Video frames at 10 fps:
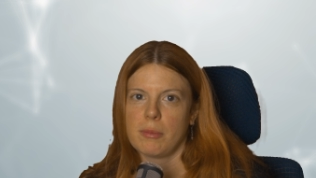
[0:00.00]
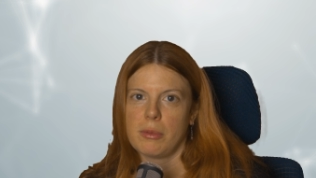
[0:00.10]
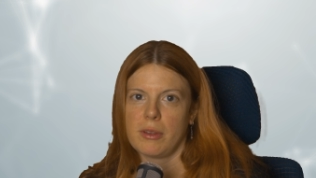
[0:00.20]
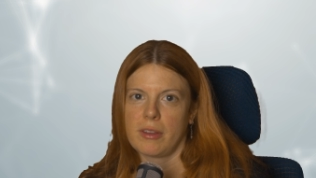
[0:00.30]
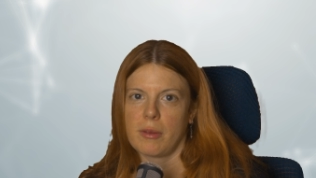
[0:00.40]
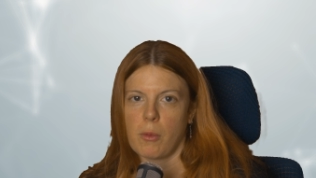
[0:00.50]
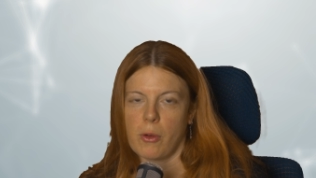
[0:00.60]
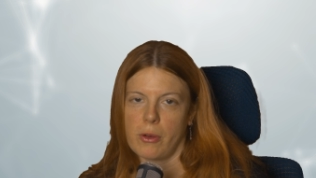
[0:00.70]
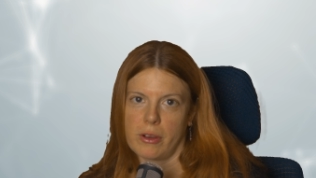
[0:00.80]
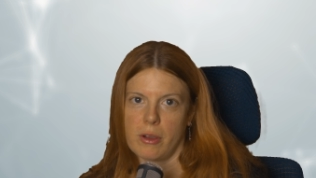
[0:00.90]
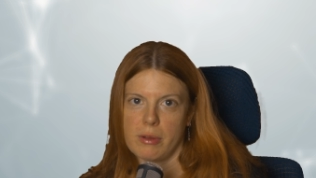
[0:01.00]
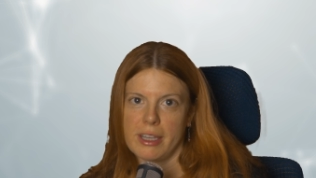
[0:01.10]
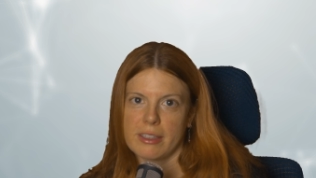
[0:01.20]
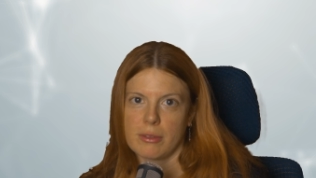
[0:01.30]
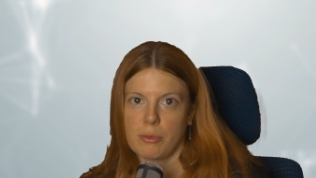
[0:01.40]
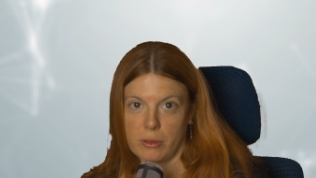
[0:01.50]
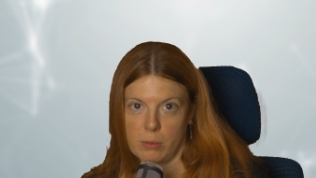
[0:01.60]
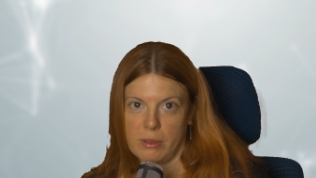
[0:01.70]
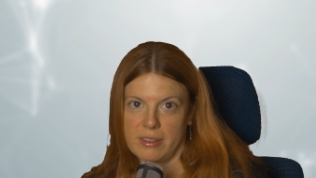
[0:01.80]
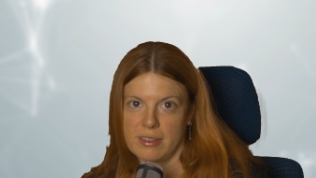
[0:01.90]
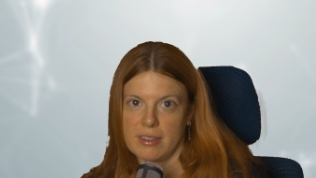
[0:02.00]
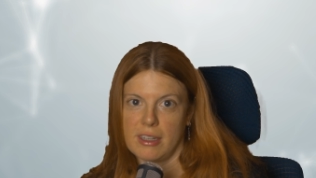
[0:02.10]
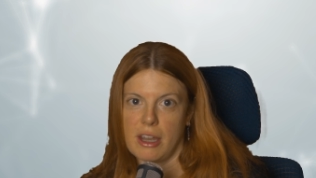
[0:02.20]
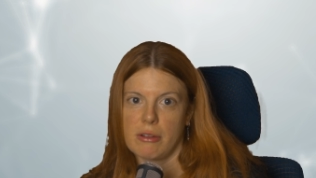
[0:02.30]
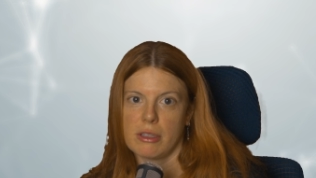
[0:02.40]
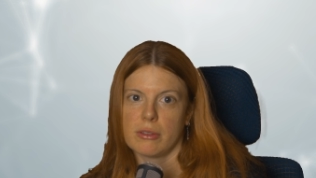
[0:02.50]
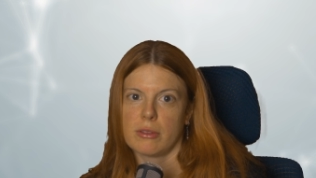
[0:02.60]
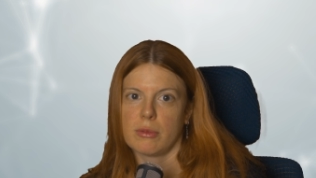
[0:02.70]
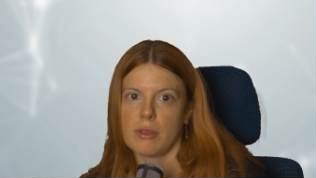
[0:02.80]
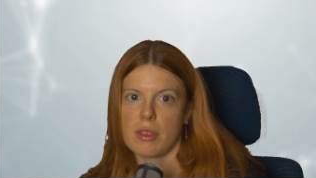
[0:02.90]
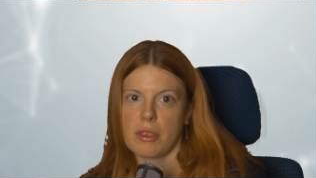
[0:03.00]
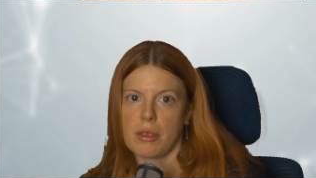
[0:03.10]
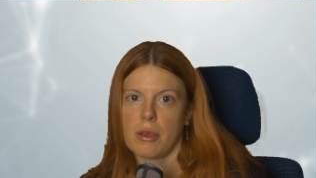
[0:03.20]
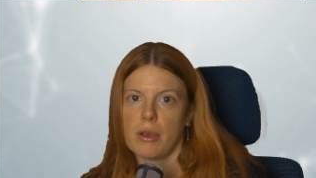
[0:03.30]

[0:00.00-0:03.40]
a bit more complex workspaces scenarios with